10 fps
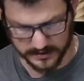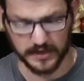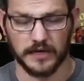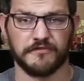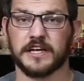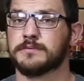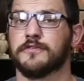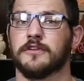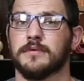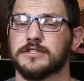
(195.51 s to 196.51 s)
Uh, flexible
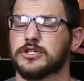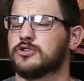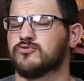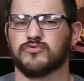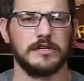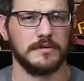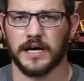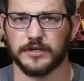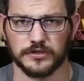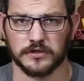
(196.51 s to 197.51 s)
filament is extremely
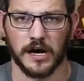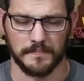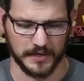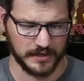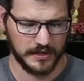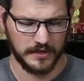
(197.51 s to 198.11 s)
hydroscopic,